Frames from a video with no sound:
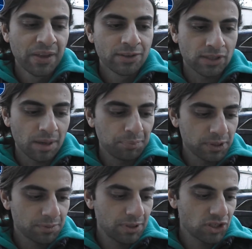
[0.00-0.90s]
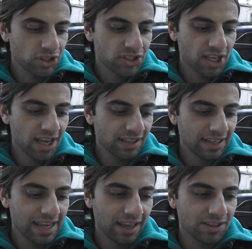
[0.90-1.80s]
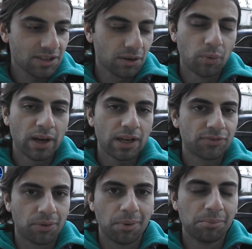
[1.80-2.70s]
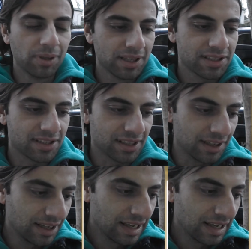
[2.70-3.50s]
So that puts me just 10 candy away from a Blissey.